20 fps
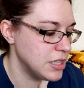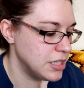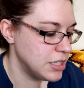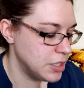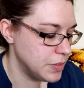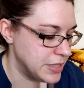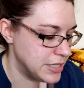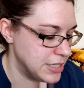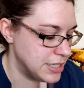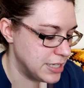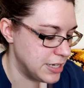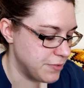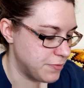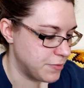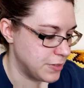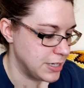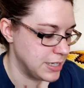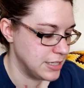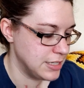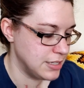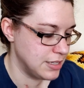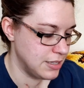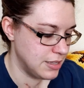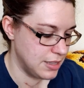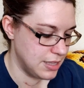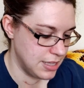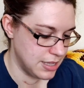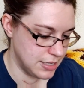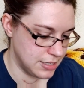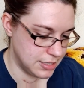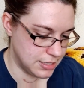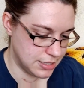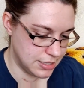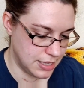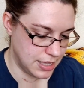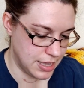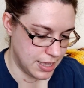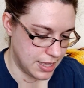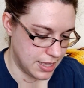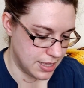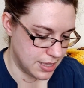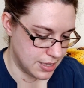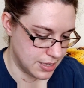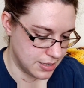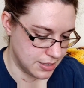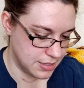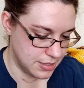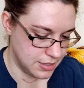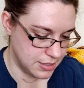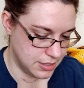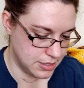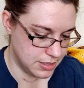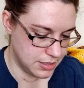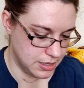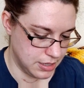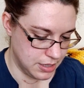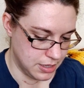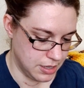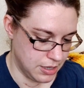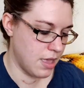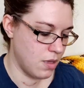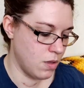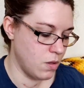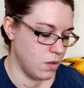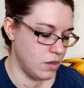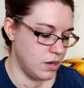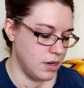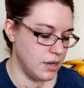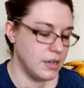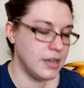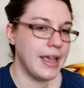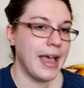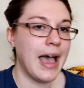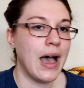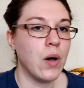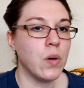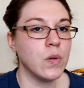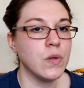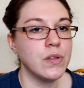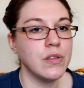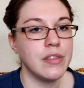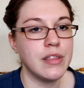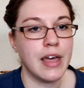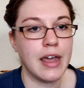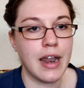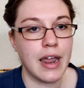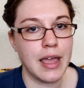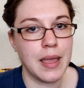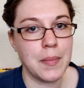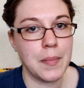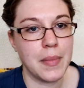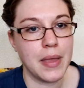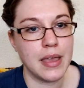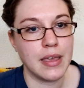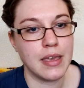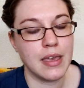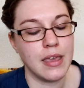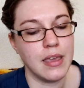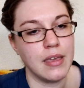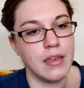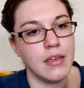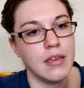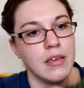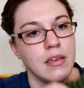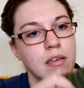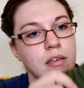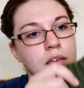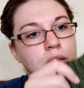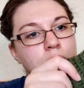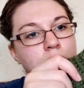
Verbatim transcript: one's a little bit different. This is a hooded cowl that I am making